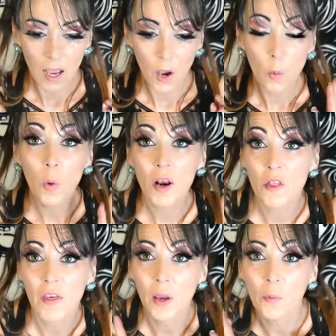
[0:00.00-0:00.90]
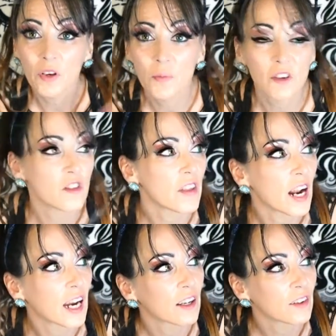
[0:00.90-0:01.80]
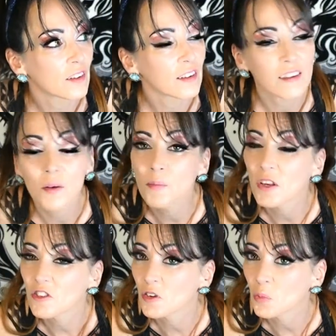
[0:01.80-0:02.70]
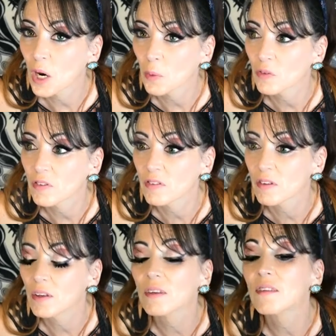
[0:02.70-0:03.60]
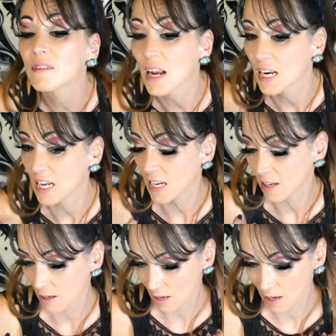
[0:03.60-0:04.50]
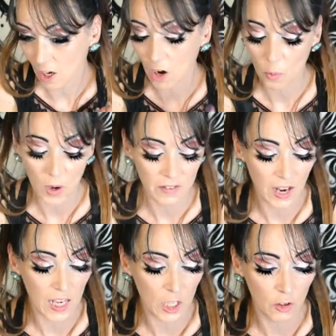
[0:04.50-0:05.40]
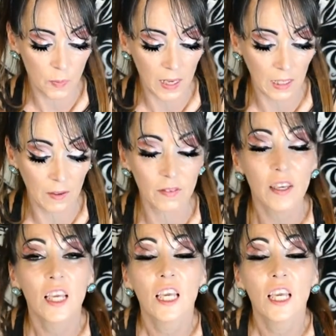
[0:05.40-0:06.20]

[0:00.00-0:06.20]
One other thing I wanted to mention that I didn't mention when I was stating a lot of the ways that I use bay leaves.